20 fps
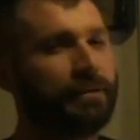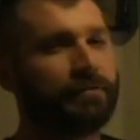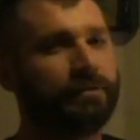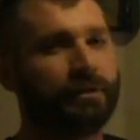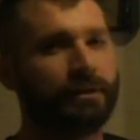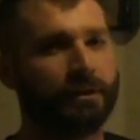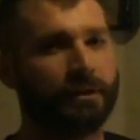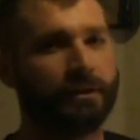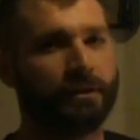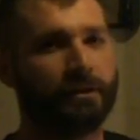of
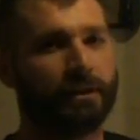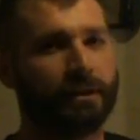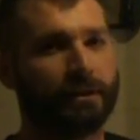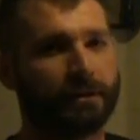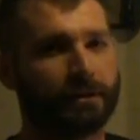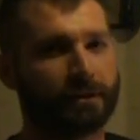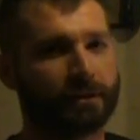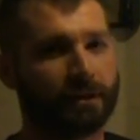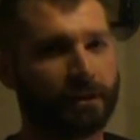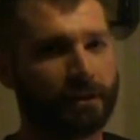a,
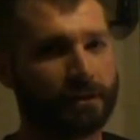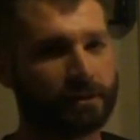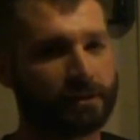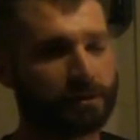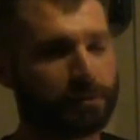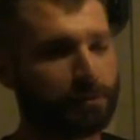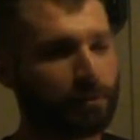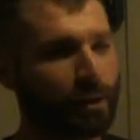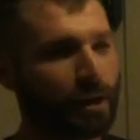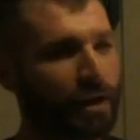a
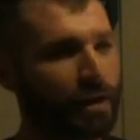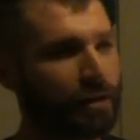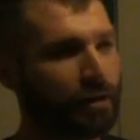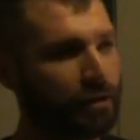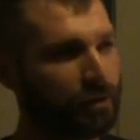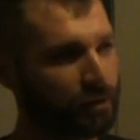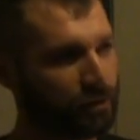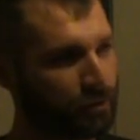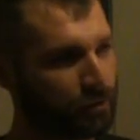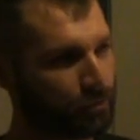spot
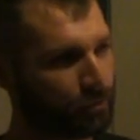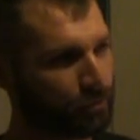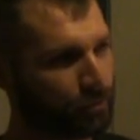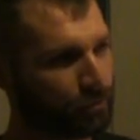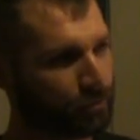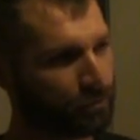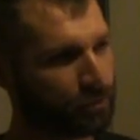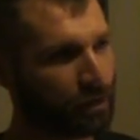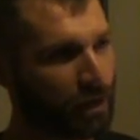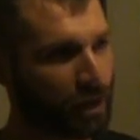
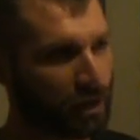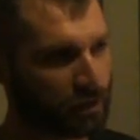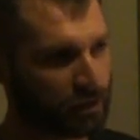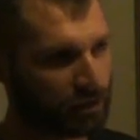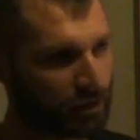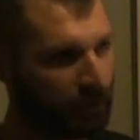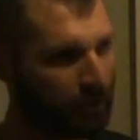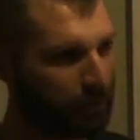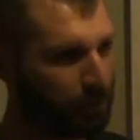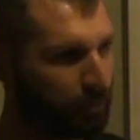of
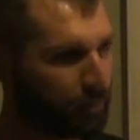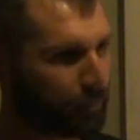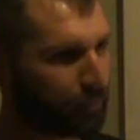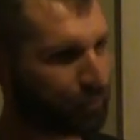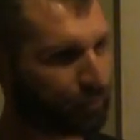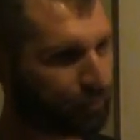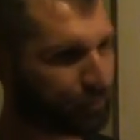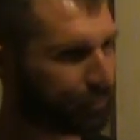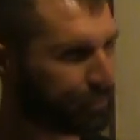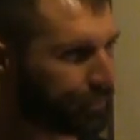toss-up
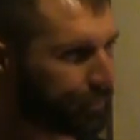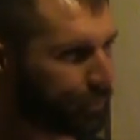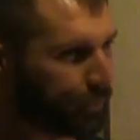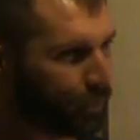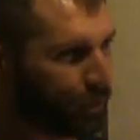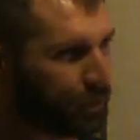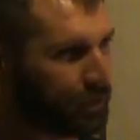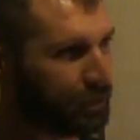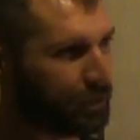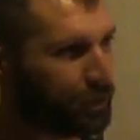
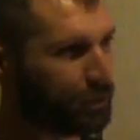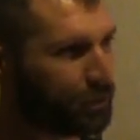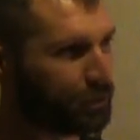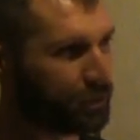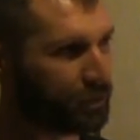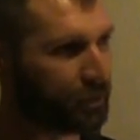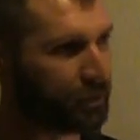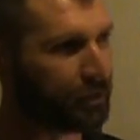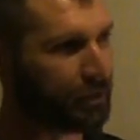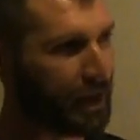whether you
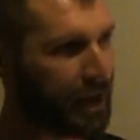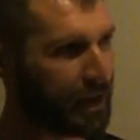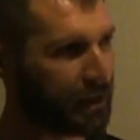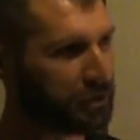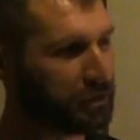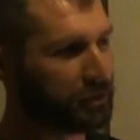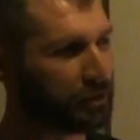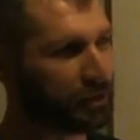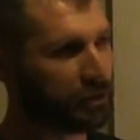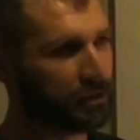should
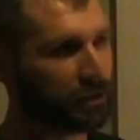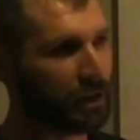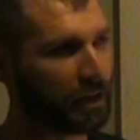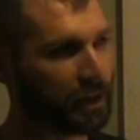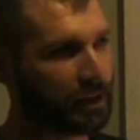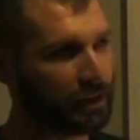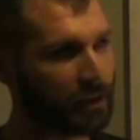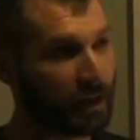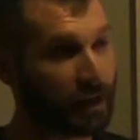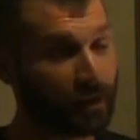actually try
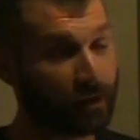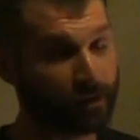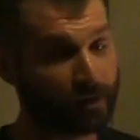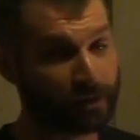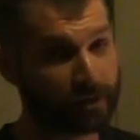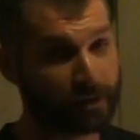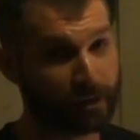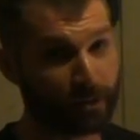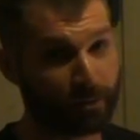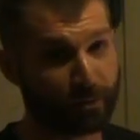and dial
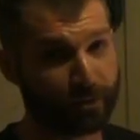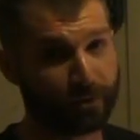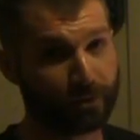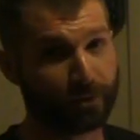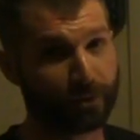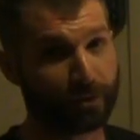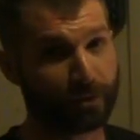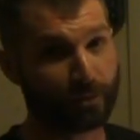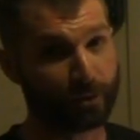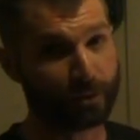this up if
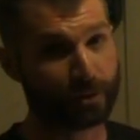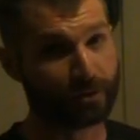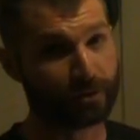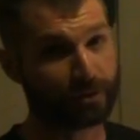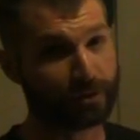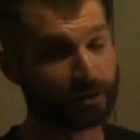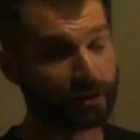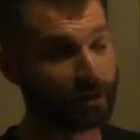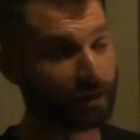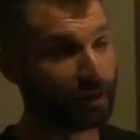you're in
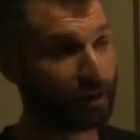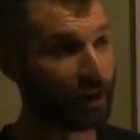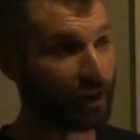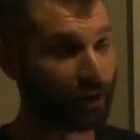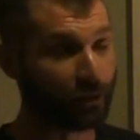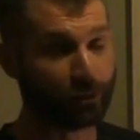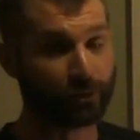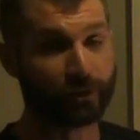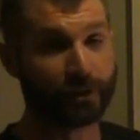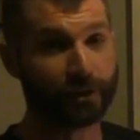emergency. I
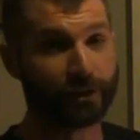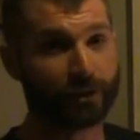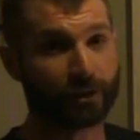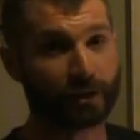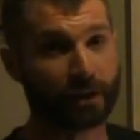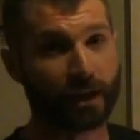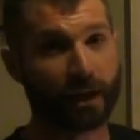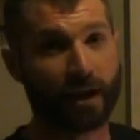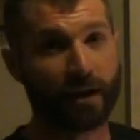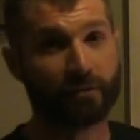don't think you're
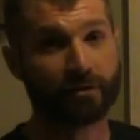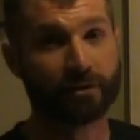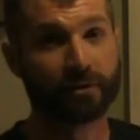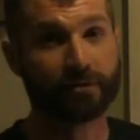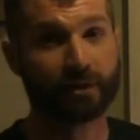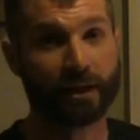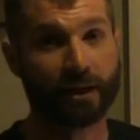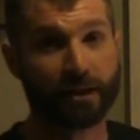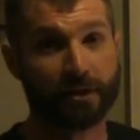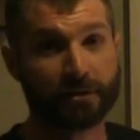going to have
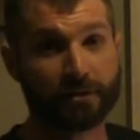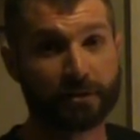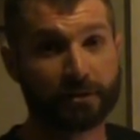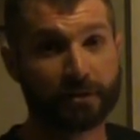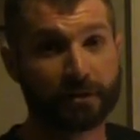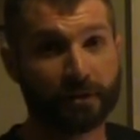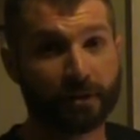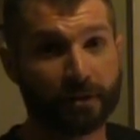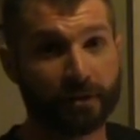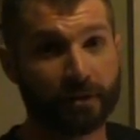enough hands.
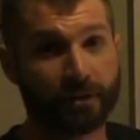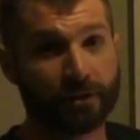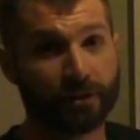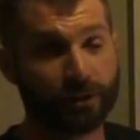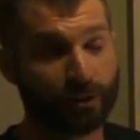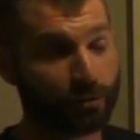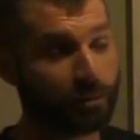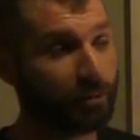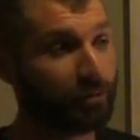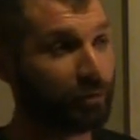
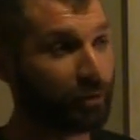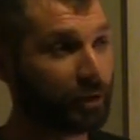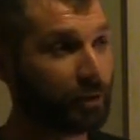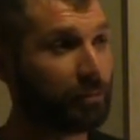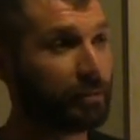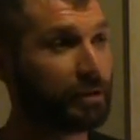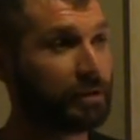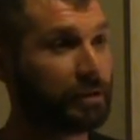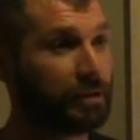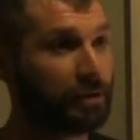You'll be pretty
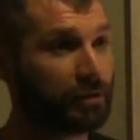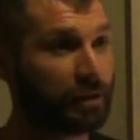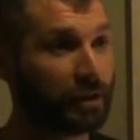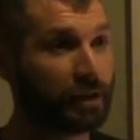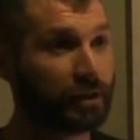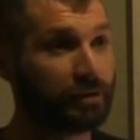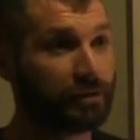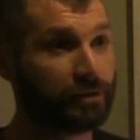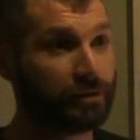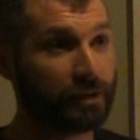busy
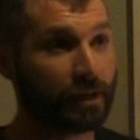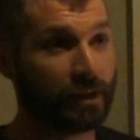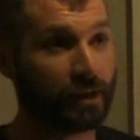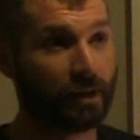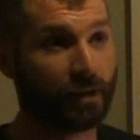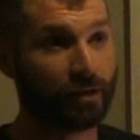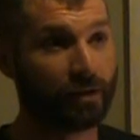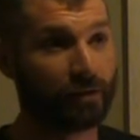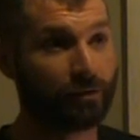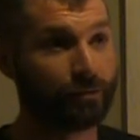trying to take
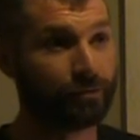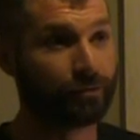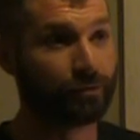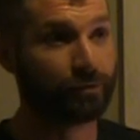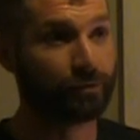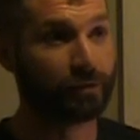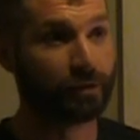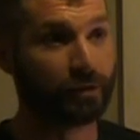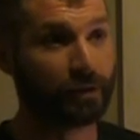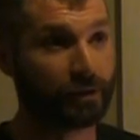care of
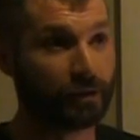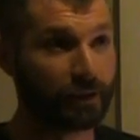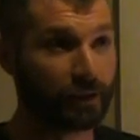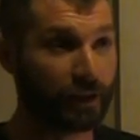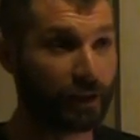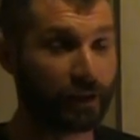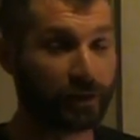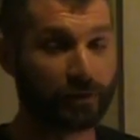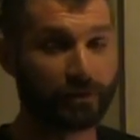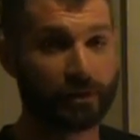
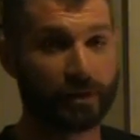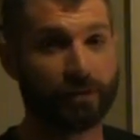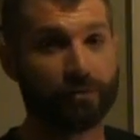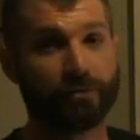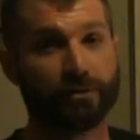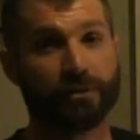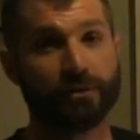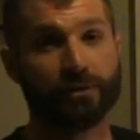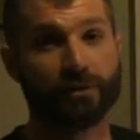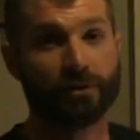getting
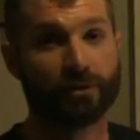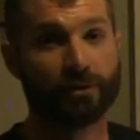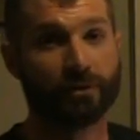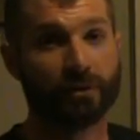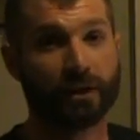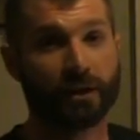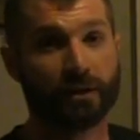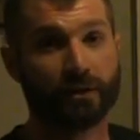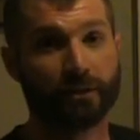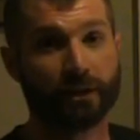safely to the
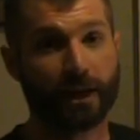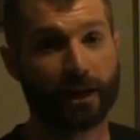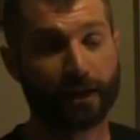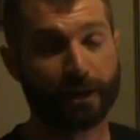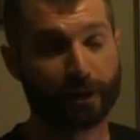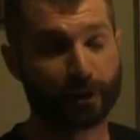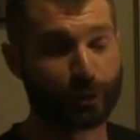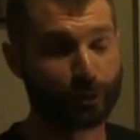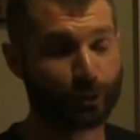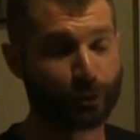ground at a
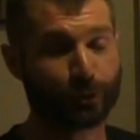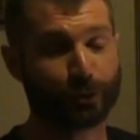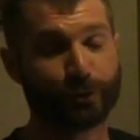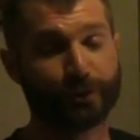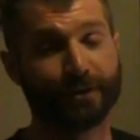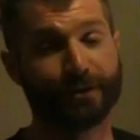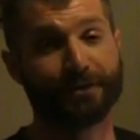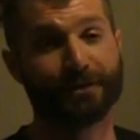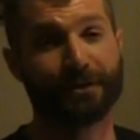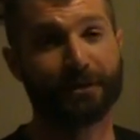controlled
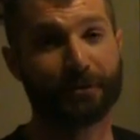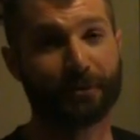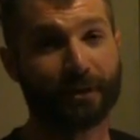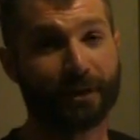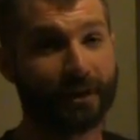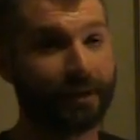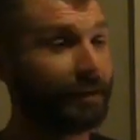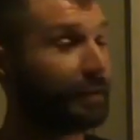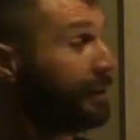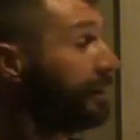descent rate.